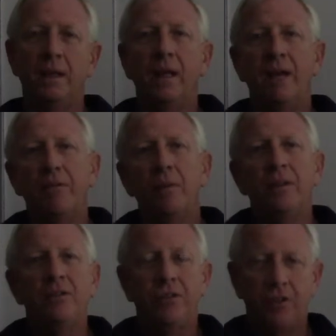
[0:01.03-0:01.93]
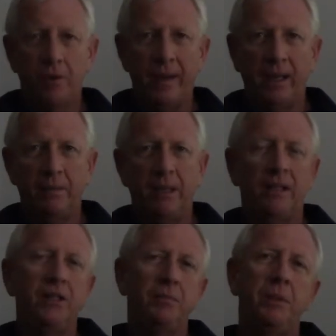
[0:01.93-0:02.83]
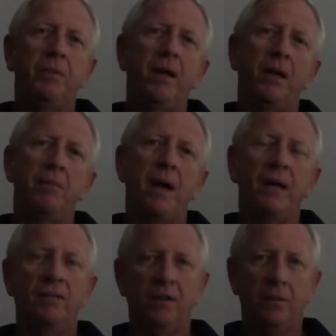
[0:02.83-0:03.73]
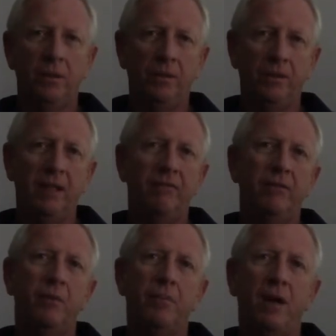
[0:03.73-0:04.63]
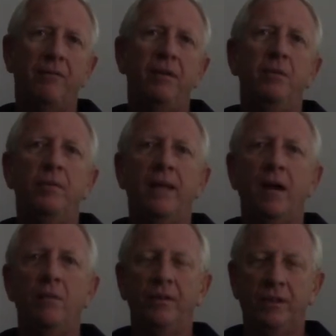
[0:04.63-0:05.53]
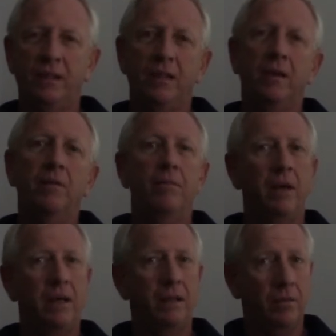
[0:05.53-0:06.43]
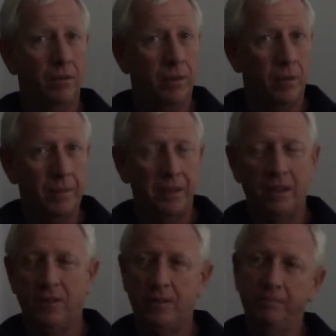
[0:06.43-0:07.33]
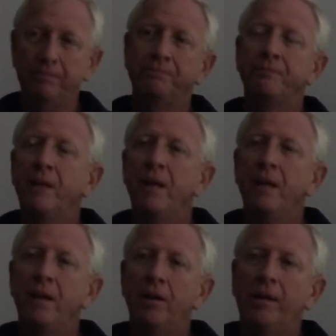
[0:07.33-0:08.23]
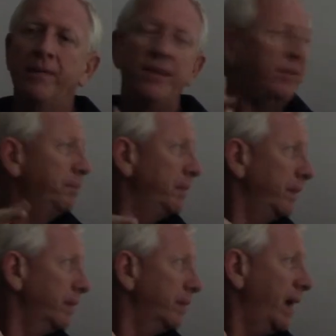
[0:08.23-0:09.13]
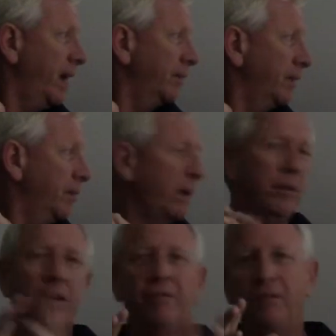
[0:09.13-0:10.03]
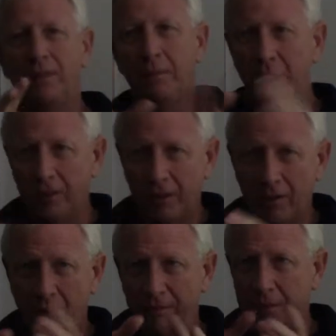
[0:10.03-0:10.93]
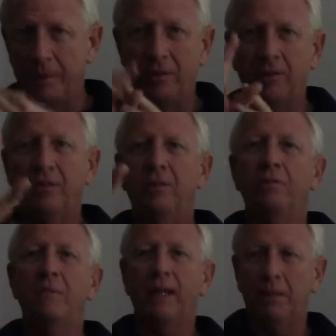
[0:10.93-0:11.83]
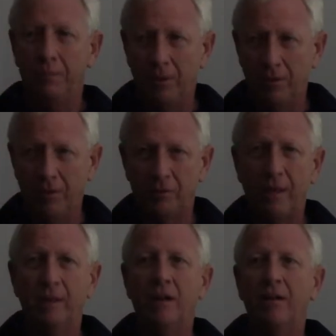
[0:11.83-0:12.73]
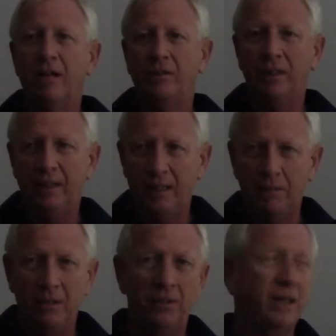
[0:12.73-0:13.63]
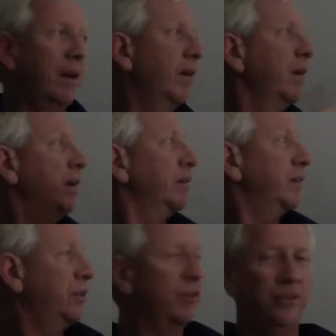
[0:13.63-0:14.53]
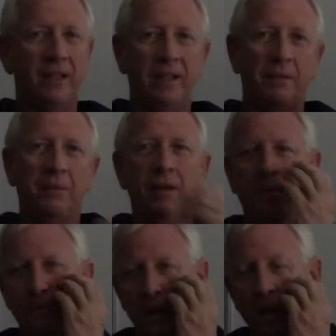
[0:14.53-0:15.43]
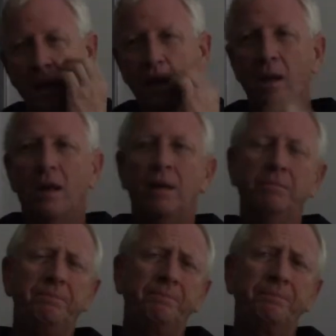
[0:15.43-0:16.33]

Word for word: Hey everyone, this is Joe McNamee. I teach people how to buy and sell real estate for a profit without risking their money or their reputation. Okay, this particular house here, by the way, if you see me looking off, it's because my computer is right there and I see the image there that you're seeing up here. Um,